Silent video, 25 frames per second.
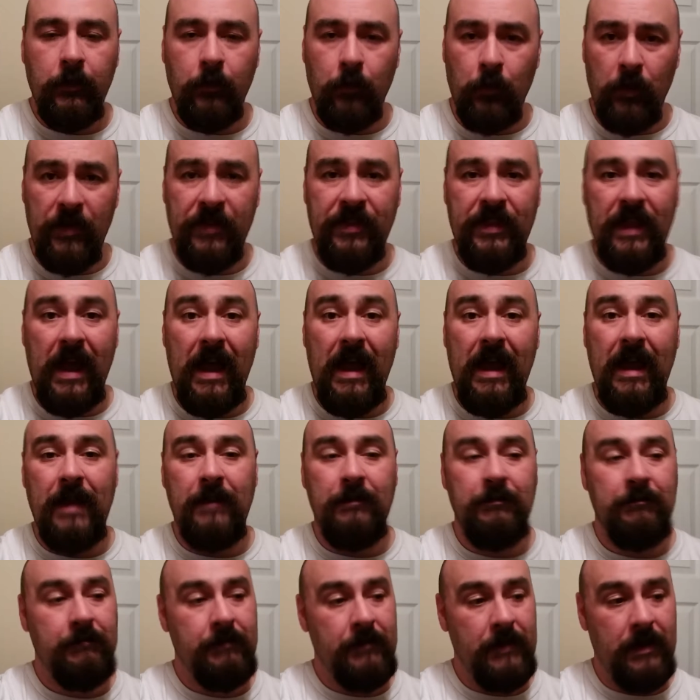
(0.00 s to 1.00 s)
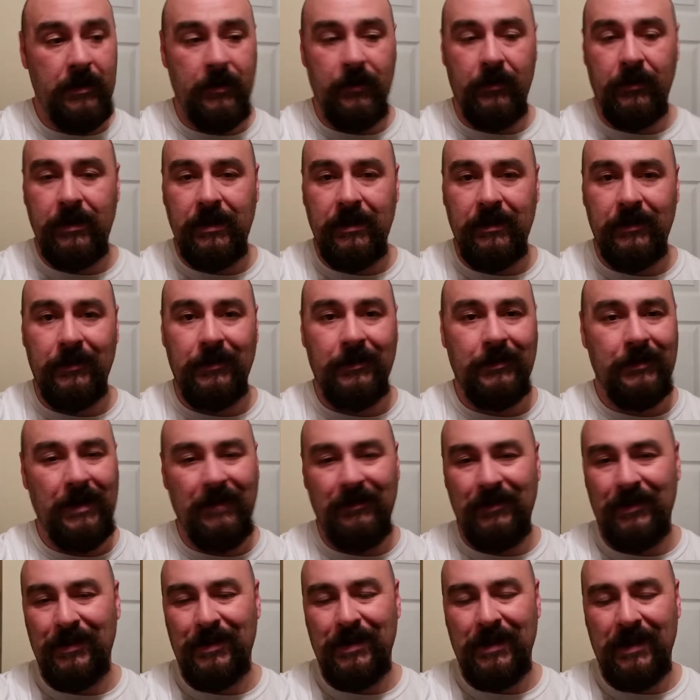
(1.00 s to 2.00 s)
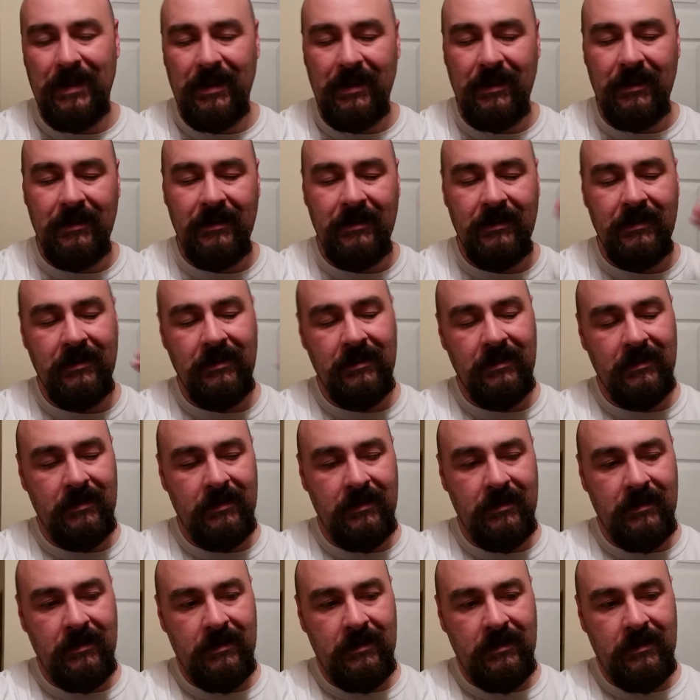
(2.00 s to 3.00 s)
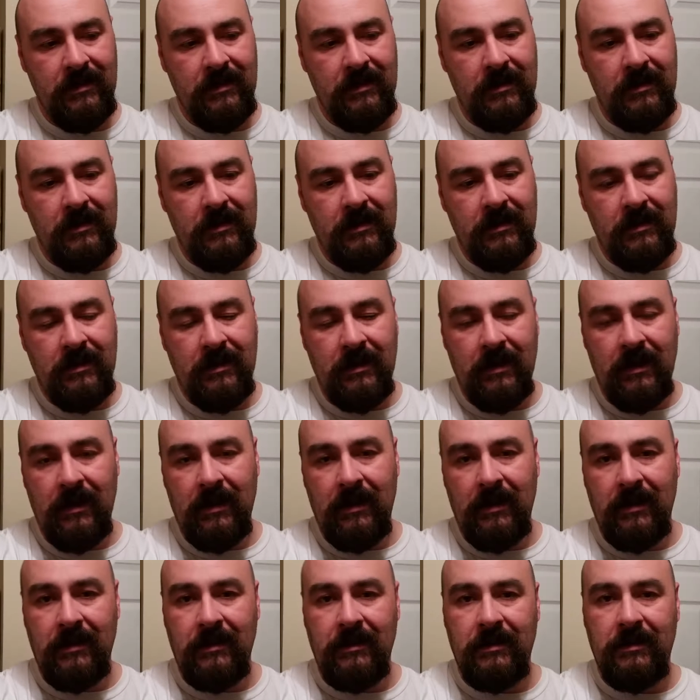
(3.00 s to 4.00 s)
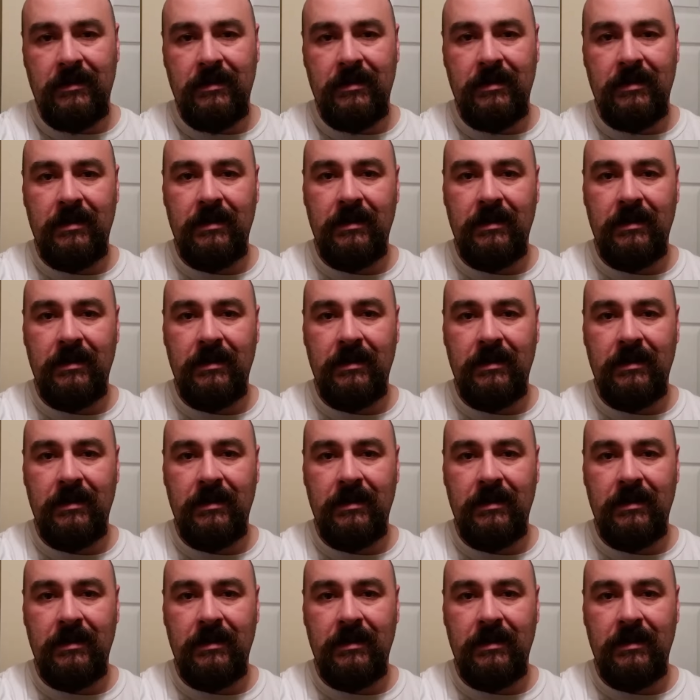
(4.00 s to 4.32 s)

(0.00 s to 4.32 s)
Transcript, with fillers: with time, it'll heal everything, and